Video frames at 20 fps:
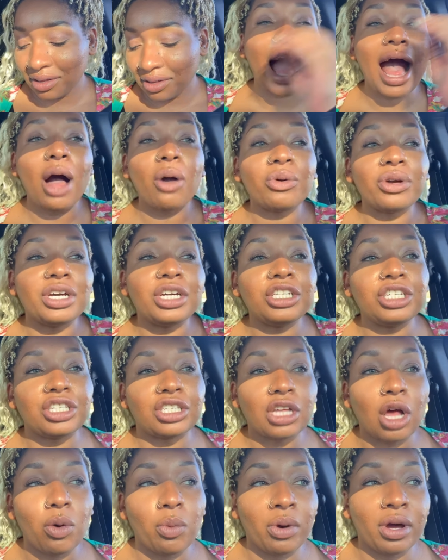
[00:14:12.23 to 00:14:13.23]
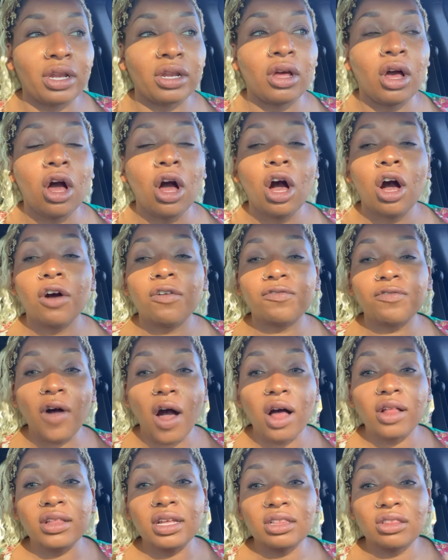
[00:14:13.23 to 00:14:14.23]
How can someone
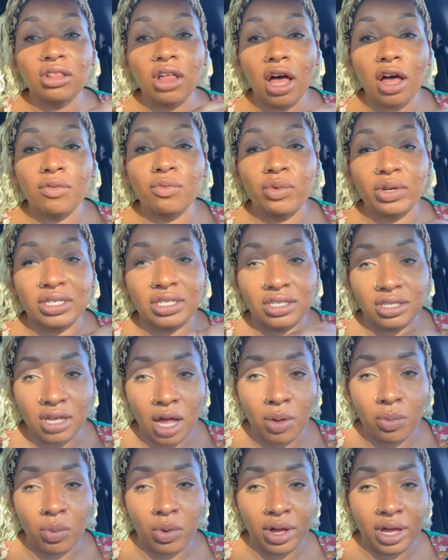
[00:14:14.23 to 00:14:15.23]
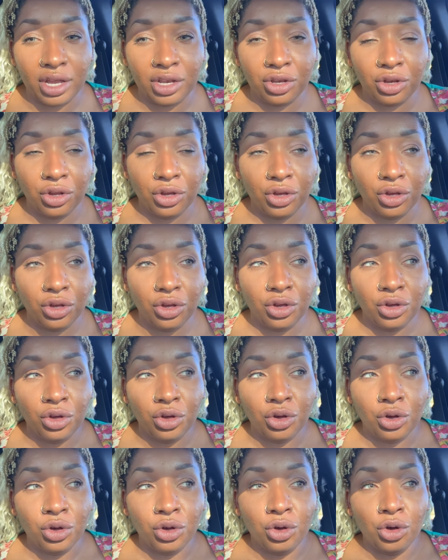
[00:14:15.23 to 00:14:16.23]
fall in love with someone
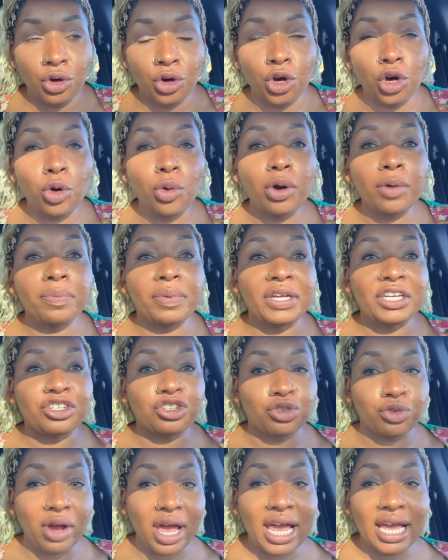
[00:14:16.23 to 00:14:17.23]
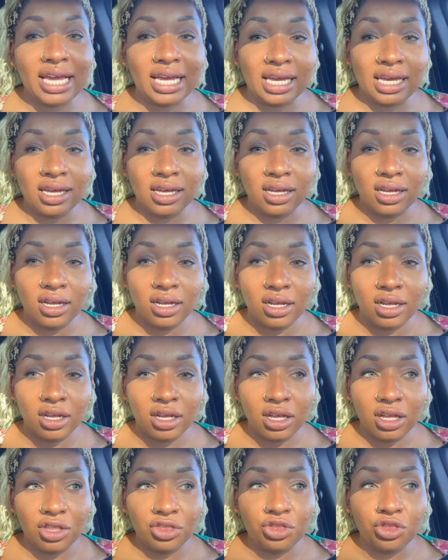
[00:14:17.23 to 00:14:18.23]
who would betray
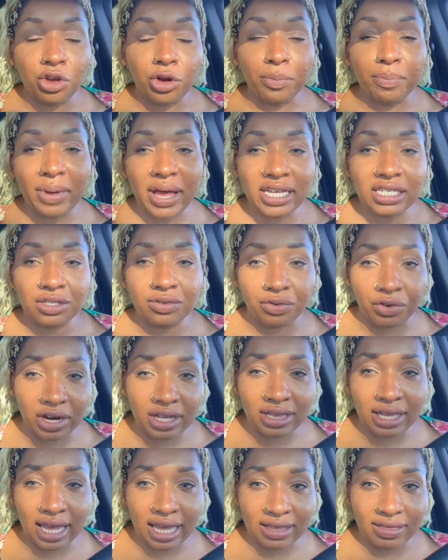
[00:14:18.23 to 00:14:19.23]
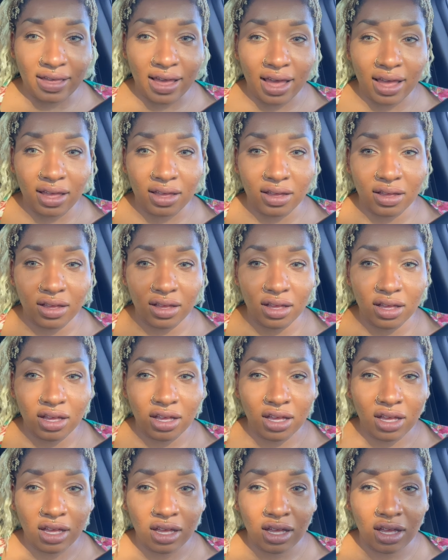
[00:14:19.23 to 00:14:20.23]
their best friend like that?
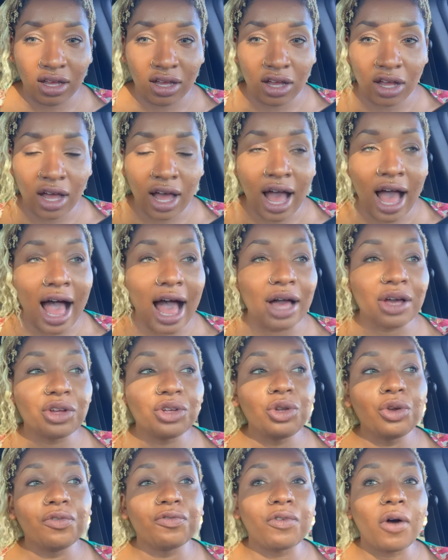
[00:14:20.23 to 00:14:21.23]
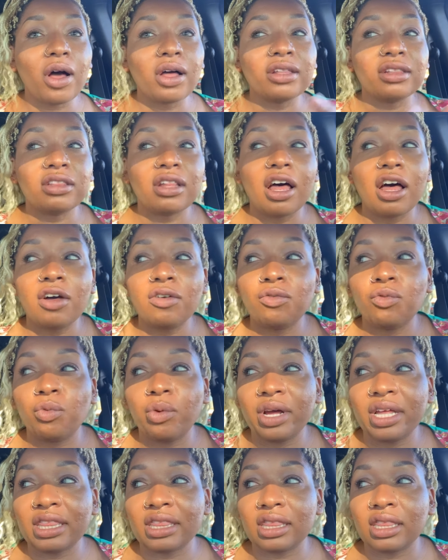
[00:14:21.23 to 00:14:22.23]
How can you fall in love
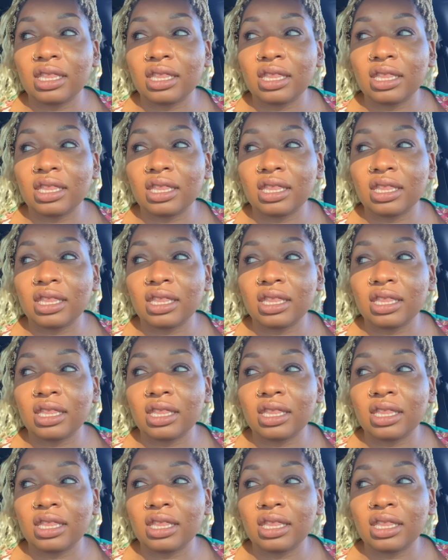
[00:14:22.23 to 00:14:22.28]
with